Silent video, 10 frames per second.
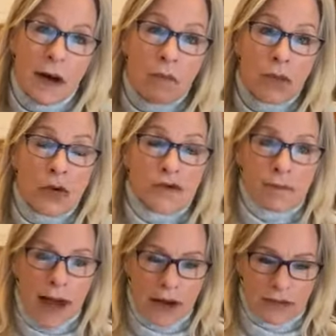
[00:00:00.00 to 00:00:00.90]
move
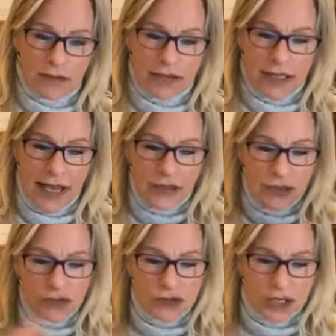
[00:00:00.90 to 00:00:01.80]
mountains and
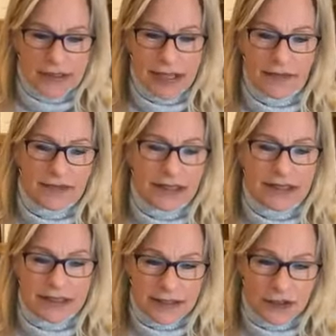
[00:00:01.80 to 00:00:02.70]
you just have to
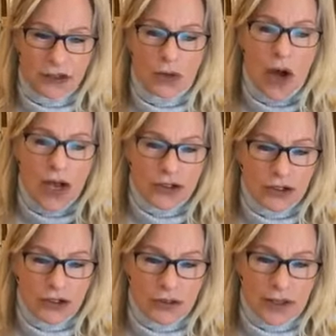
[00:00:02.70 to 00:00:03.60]
continue to
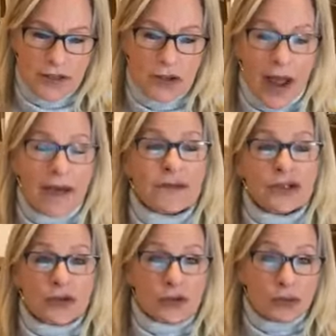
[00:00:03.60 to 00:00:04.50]
do that. So after
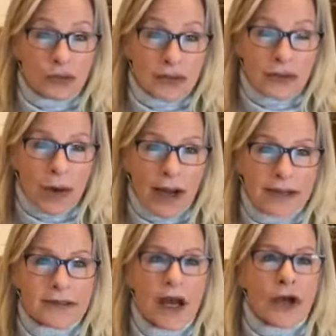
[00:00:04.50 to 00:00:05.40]
you
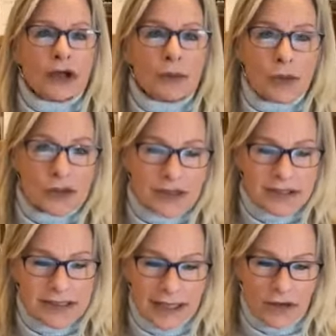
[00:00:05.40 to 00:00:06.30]
rewrite your personal
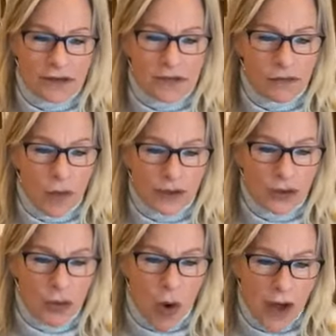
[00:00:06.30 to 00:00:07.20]
standards of what
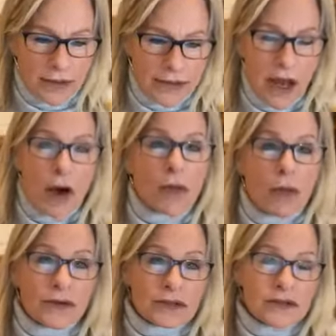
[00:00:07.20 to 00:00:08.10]
you want,
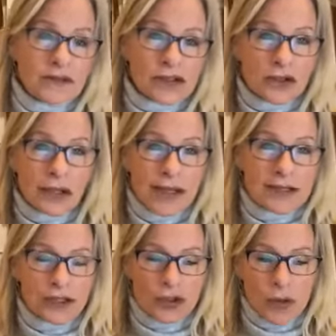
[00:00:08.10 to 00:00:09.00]
whether it's
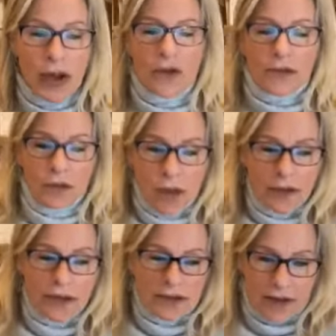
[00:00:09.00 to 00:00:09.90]
visualizing new health and
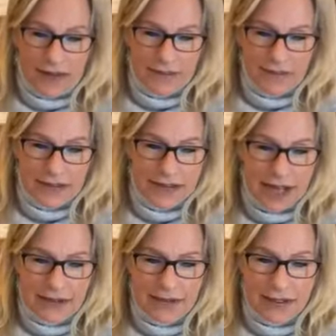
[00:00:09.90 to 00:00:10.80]
wellness or having
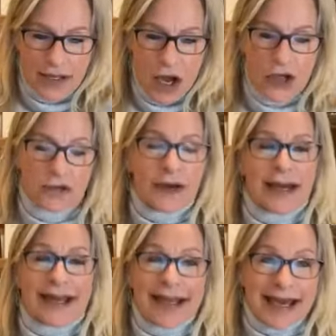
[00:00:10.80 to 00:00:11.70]
vitality, you've got
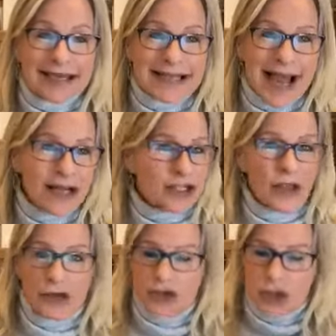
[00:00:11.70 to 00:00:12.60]
to get into
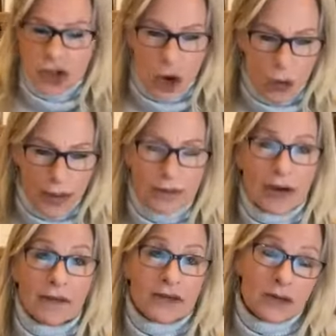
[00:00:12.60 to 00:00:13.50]
action. There's no way
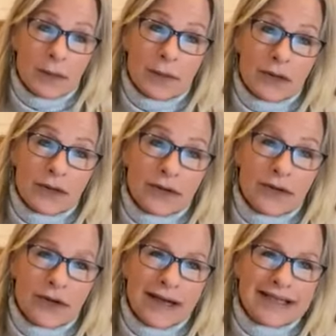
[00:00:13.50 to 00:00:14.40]
around this. Remember
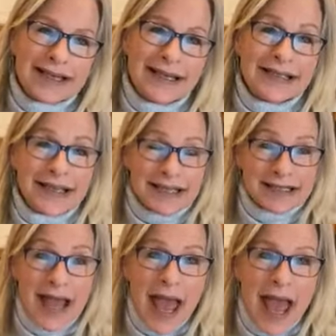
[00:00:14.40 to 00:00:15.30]
earlier I said it takes
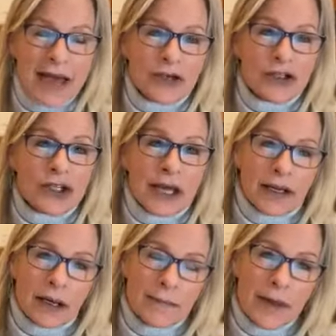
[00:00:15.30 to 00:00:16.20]
energy
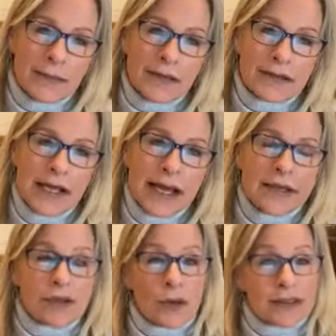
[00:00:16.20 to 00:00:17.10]
and commitment.
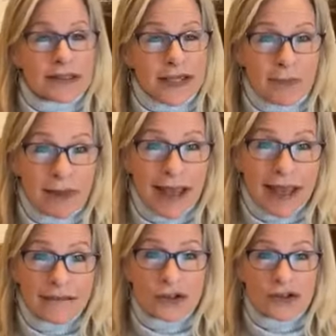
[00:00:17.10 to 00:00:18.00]
It's going to take
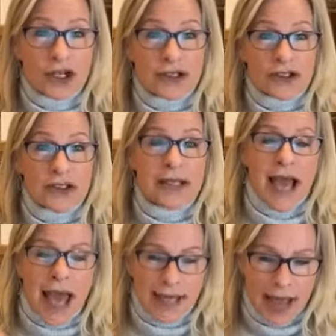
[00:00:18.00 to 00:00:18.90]
behavior changes
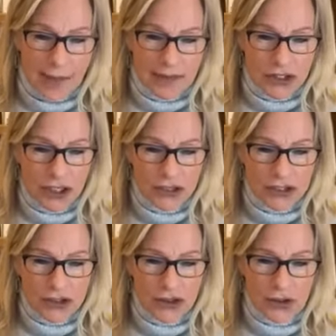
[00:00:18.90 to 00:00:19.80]
and habit
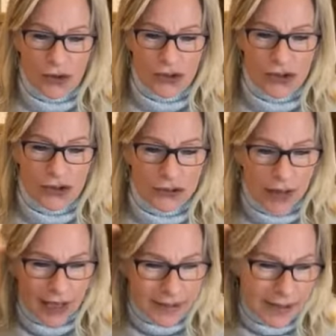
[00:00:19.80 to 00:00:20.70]
changes in order to do
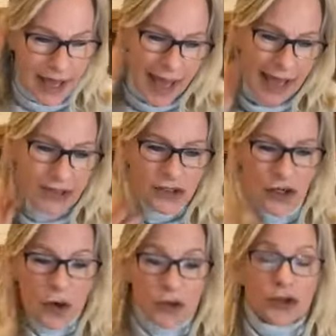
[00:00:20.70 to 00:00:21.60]
that. And
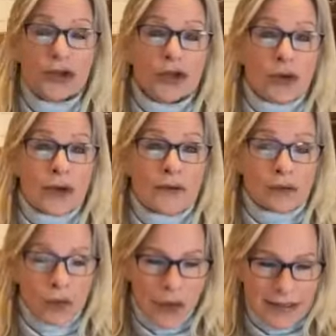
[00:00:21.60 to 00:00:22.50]
so you
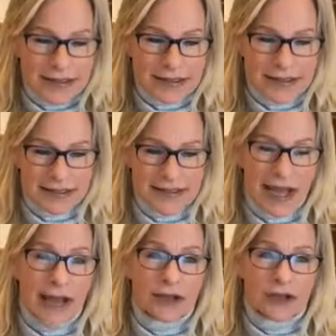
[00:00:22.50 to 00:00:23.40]
can raise the
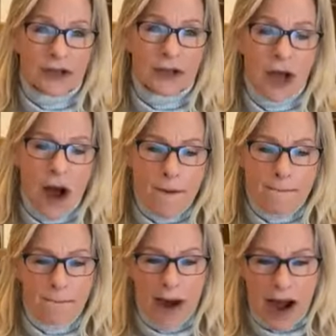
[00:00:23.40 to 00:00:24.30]
standard
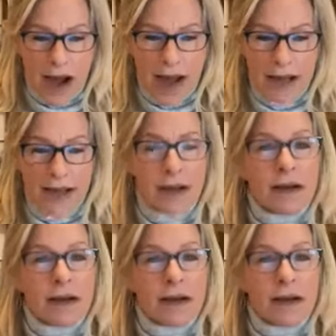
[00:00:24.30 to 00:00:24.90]
by